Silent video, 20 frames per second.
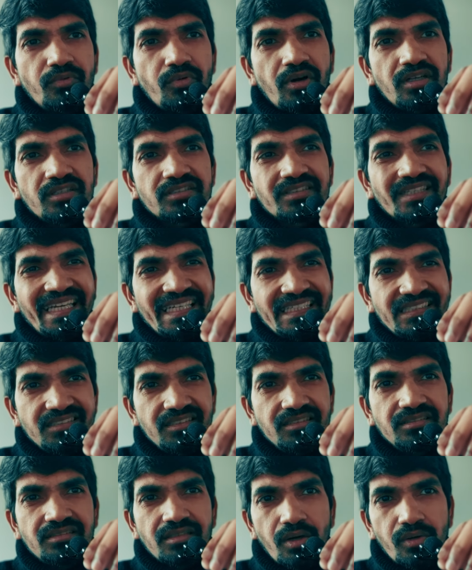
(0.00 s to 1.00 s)
was
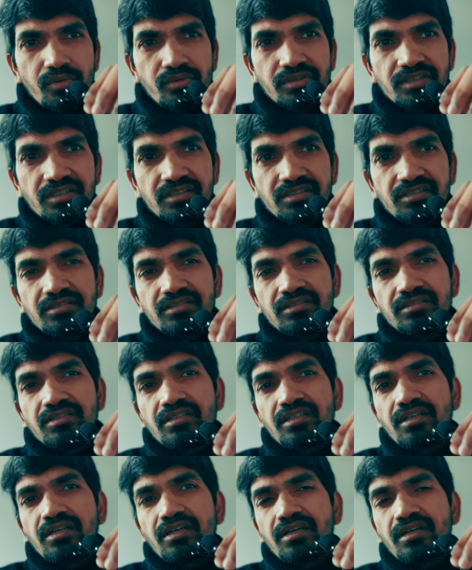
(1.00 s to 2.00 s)

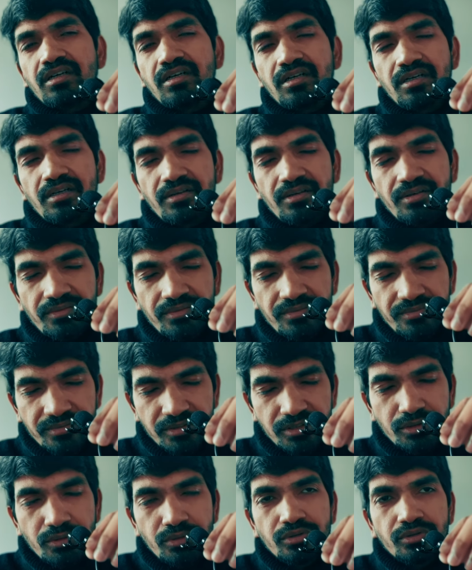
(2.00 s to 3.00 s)
18,000
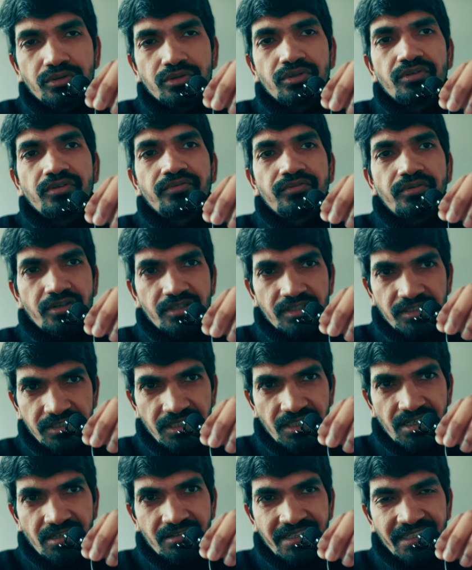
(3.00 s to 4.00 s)
euro for a
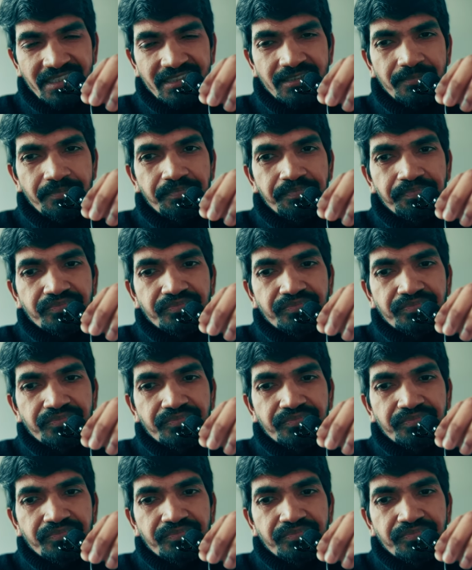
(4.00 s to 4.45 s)
year, right?